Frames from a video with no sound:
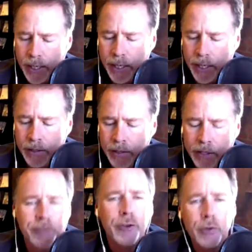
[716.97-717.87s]
And
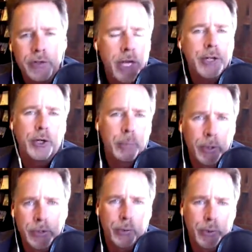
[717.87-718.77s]
if you take your
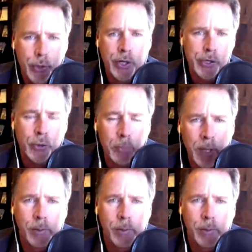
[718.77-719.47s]
book to a traditional